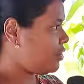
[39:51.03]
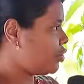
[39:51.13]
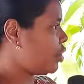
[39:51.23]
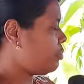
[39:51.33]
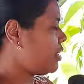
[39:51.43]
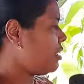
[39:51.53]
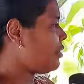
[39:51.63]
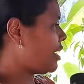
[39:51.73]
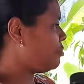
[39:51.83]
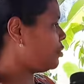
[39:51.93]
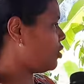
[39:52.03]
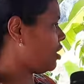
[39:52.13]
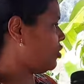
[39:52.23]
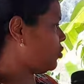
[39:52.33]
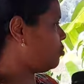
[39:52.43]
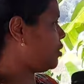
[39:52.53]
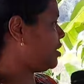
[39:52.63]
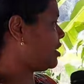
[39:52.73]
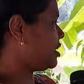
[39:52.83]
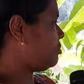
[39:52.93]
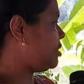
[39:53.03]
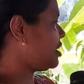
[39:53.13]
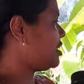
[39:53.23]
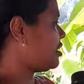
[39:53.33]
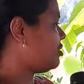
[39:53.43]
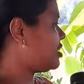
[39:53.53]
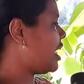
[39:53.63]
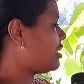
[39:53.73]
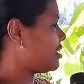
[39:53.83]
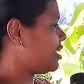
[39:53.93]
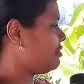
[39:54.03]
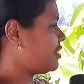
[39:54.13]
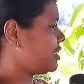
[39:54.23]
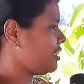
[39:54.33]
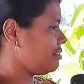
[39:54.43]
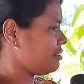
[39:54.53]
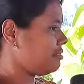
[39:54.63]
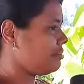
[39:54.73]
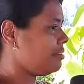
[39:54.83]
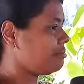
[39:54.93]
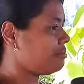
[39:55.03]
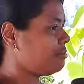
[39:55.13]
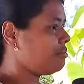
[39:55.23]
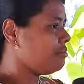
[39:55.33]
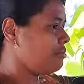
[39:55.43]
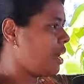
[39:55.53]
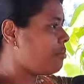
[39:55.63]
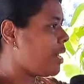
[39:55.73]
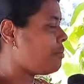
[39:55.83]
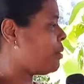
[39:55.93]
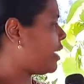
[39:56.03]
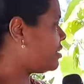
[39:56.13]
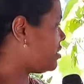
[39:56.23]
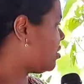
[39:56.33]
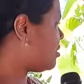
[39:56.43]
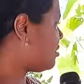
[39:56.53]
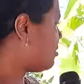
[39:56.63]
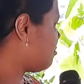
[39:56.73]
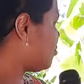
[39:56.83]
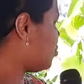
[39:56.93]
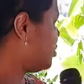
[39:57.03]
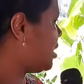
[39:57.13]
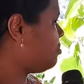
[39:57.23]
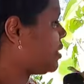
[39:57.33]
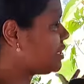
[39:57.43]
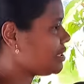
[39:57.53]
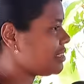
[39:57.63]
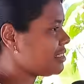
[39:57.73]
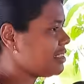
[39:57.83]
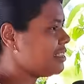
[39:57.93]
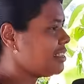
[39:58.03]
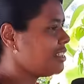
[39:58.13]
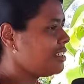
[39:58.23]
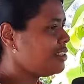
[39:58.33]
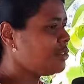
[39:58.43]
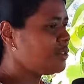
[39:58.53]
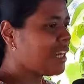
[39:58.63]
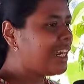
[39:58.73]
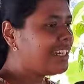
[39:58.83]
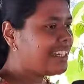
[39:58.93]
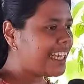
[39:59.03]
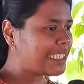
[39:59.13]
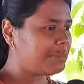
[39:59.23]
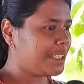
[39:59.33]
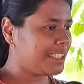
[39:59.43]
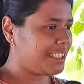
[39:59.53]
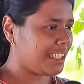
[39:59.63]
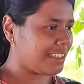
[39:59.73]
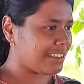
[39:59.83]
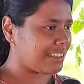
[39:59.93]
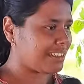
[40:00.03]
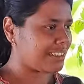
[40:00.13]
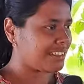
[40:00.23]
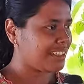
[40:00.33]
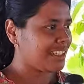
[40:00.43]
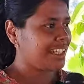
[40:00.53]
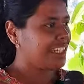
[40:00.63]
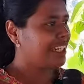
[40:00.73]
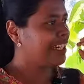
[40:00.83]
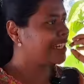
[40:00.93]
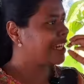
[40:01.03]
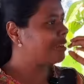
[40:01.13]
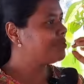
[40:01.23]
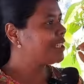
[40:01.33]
you open the white book or you open the scriptures and you start confessing one big page or two three pages you run in express train it comes